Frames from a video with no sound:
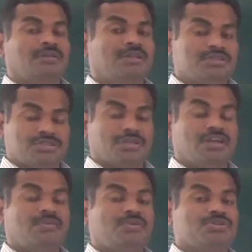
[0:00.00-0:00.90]
This
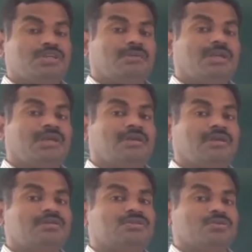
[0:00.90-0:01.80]
diffusion
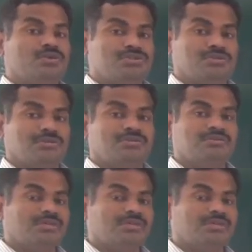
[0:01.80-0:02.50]
electrons and holes